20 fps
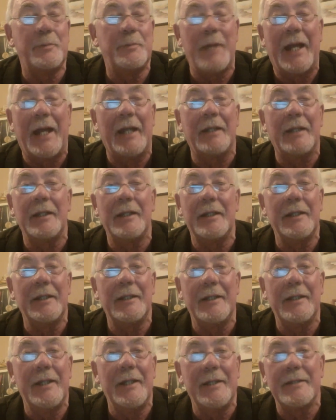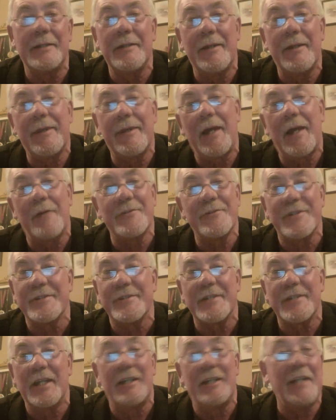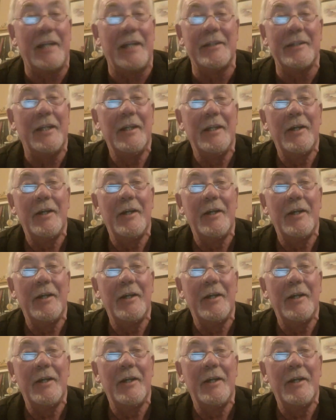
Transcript: bang, thousands. And then